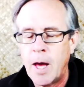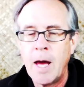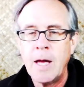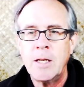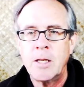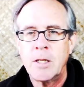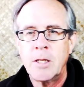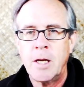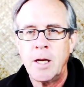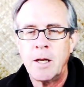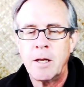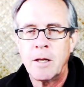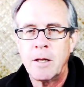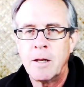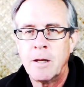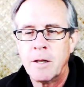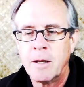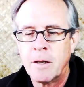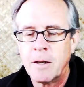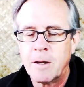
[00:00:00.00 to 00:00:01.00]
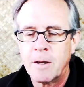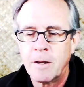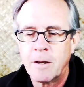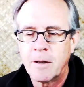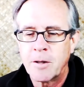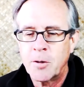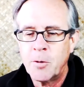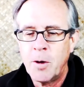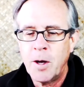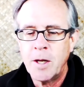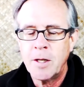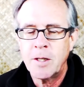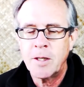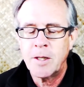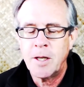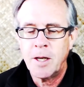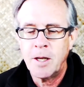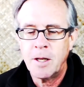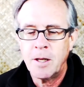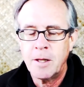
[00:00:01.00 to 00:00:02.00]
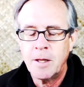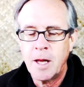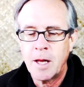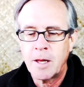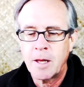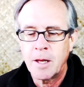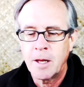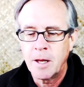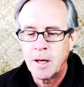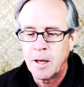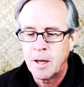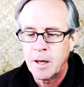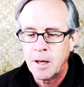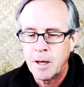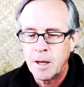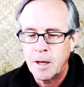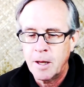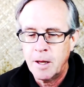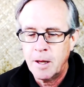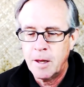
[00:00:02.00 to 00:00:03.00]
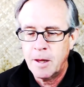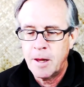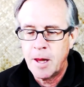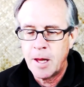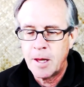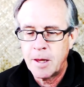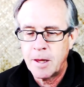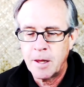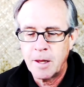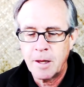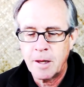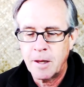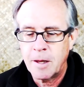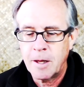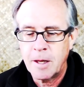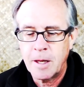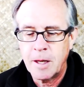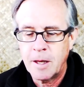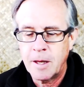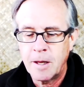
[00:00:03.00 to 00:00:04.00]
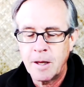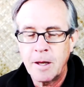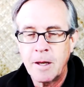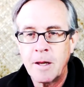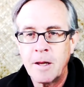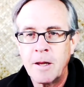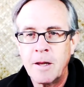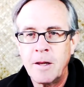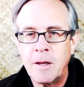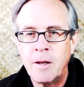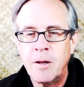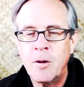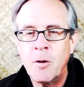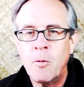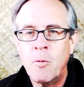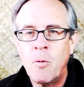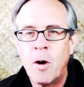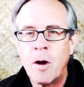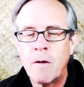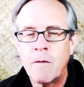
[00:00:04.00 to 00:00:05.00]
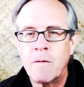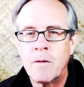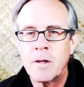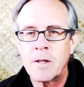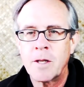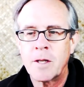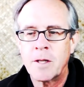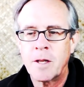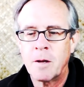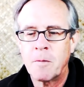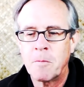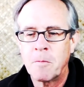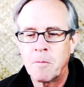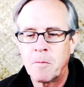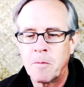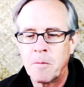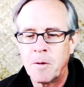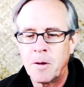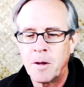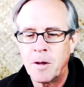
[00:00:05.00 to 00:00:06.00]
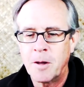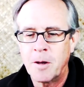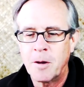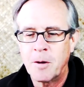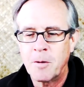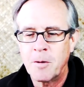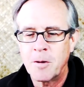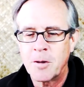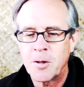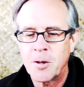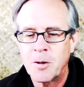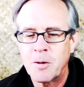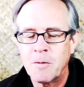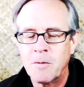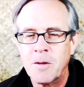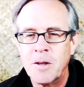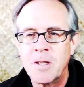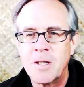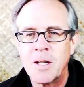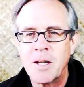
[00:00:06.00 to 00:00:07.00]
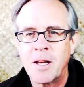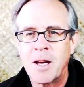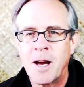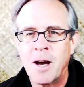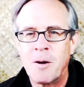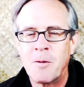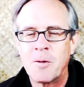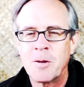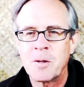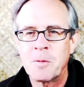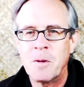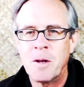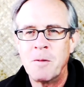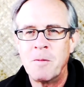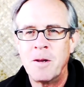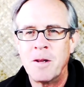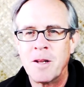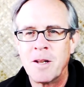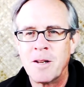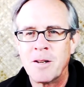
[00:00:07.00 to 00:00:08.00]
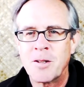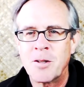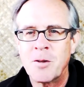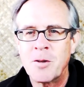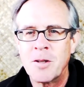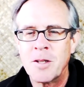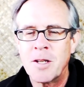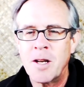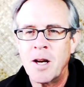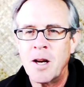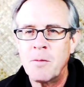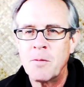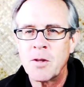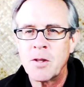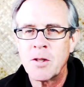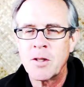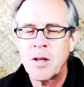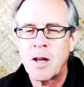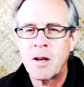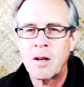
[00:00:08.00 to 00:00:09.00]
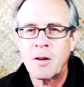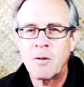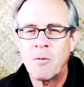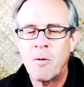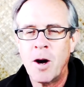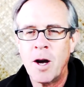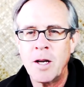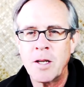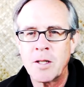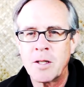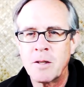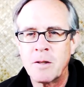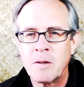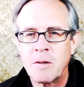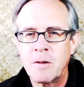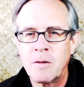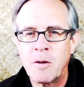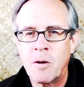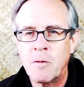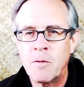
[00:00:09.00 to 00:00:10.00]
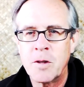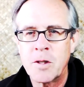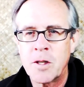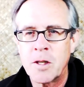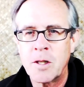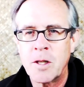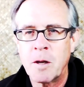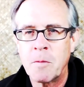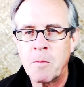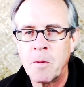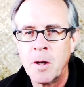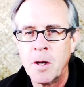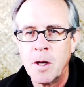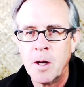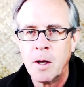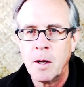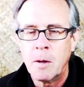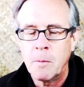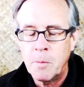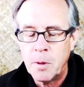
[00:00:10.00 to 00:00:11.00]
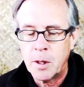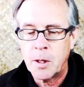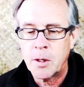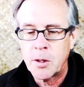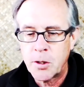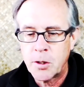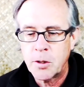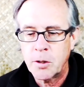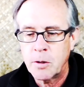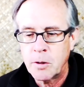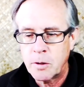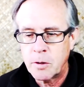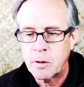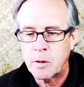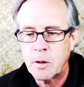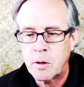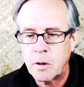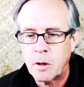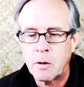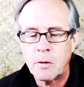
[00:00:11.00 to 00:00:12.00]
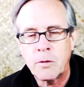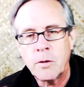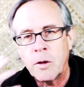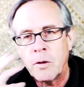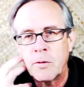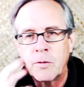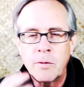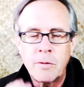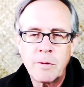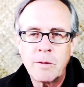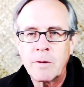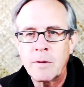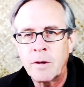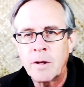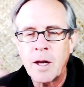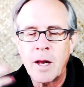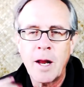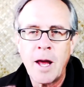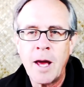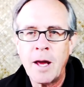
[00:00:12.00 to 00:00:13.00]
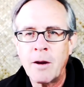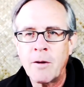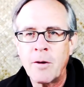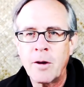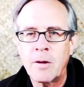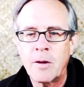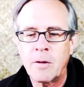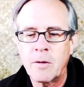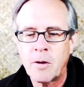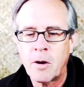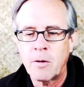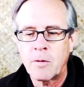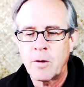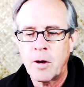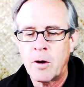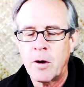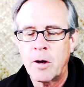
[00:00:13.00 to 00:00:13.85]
agitated, so agitated that that you don't want to visit them. You know, there's certain visiting hours maybe, and there's certain times it's not wise to, to go visit them because they'll, they'll get angry and start